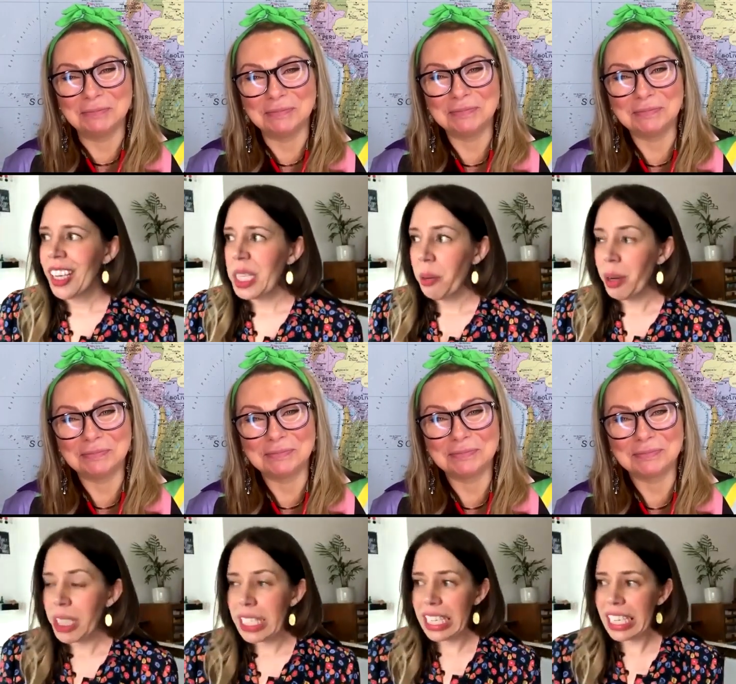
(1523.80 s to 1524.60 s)
Speaker 1: So I
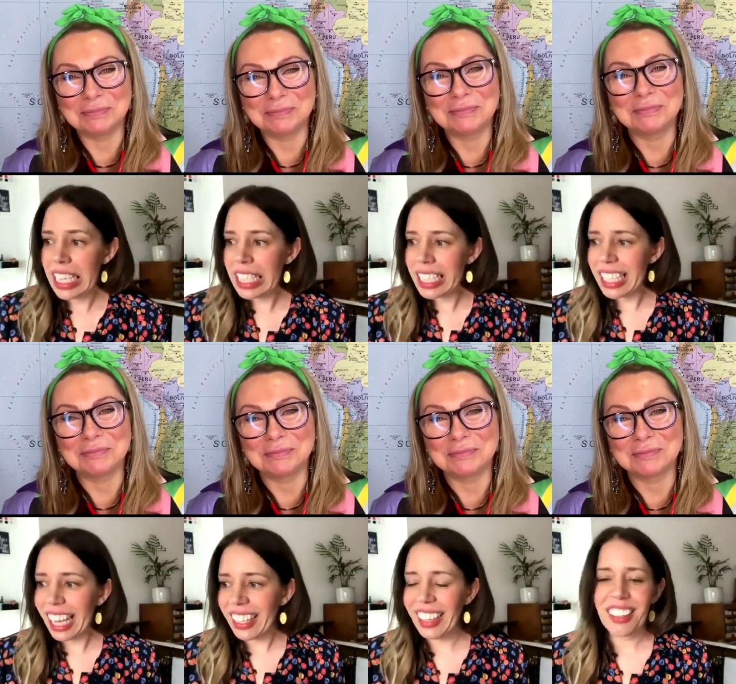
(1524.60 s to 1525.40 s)
did it,
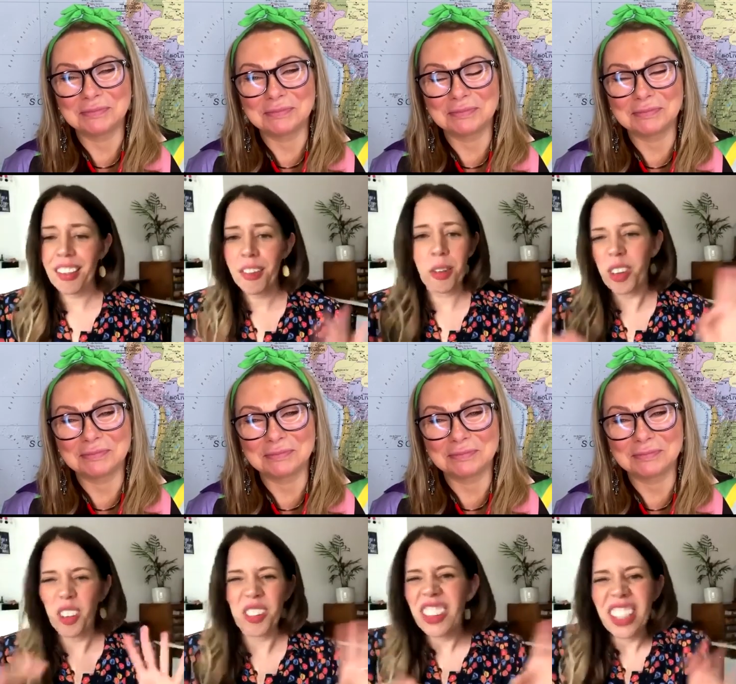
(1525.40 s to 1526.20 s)
and then I thought,
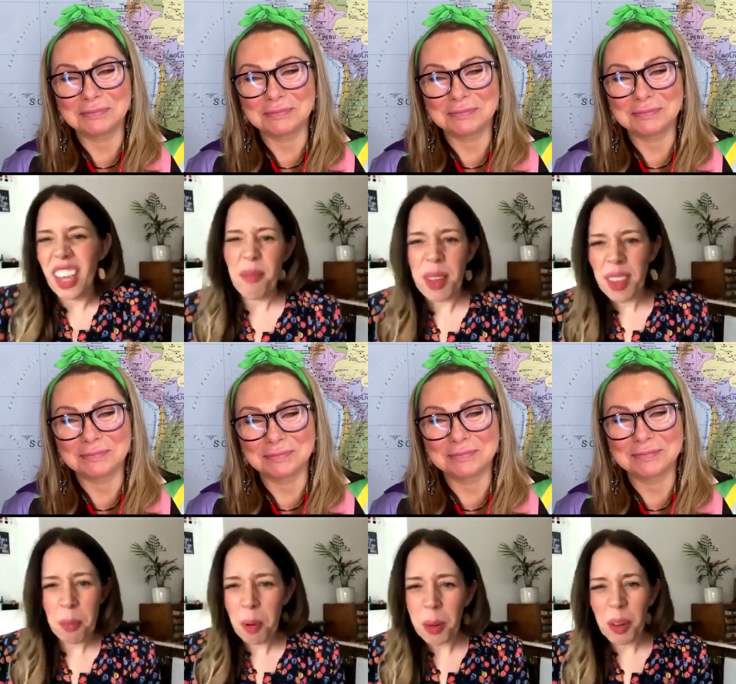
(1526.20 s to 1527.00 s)
oh, but they
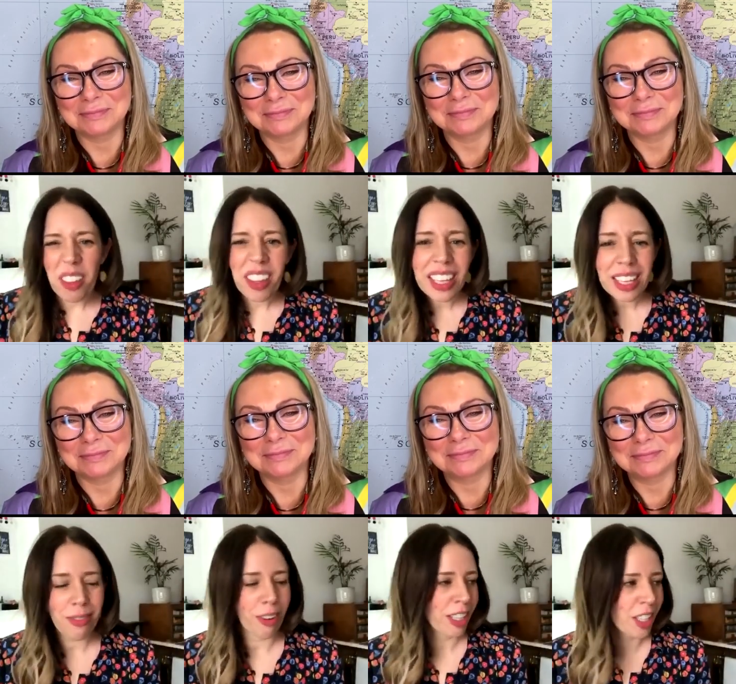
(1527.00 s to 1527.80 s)
probably won't think it's
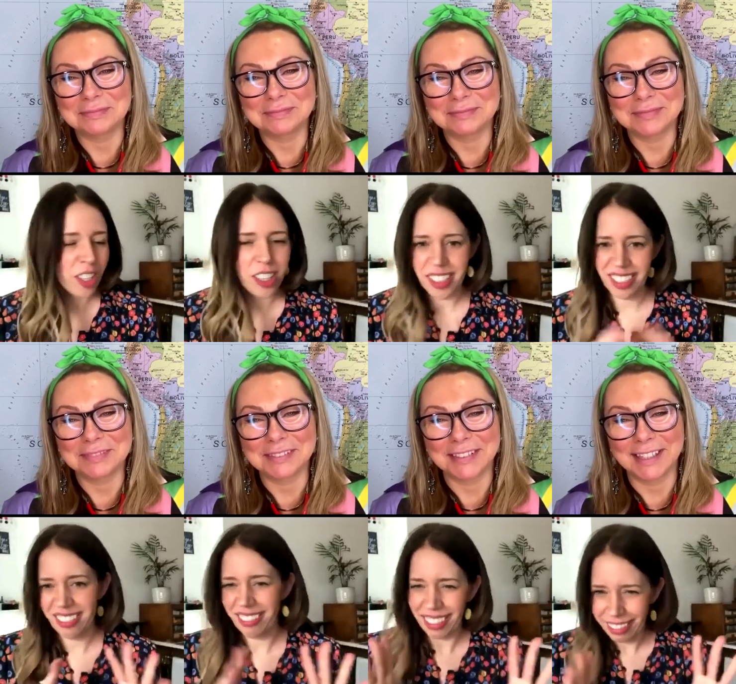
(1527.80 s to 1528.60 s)
very good, and
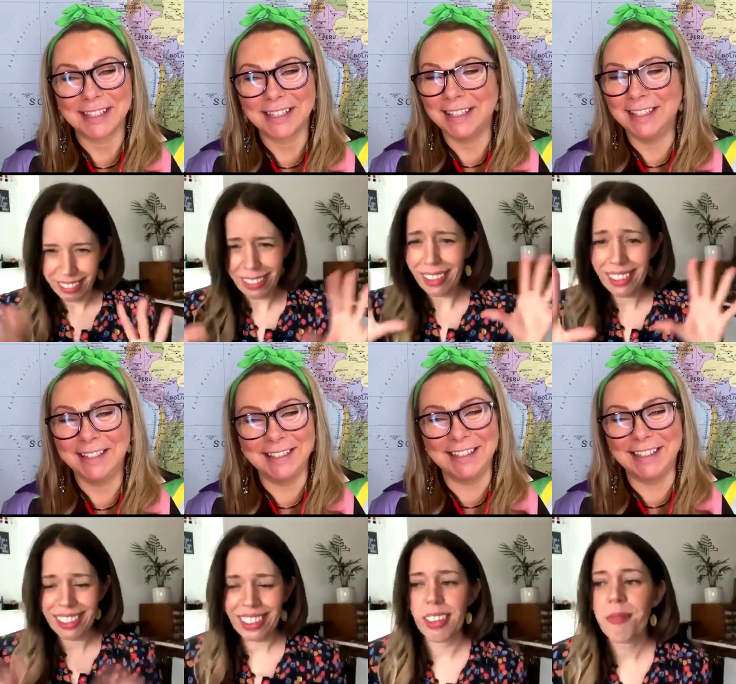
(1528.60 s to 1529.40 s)
you know, la la
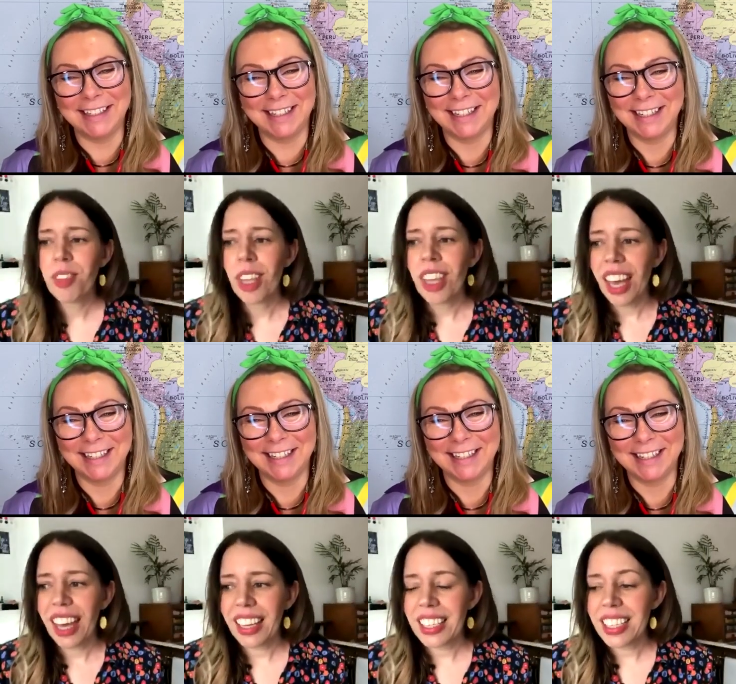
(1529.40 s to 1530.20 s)
la.
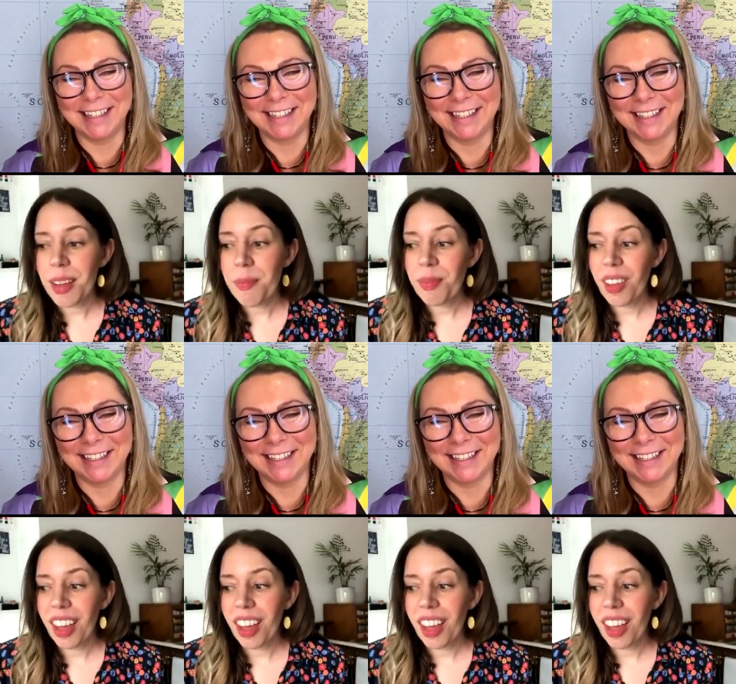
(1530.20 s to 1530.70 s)
And um,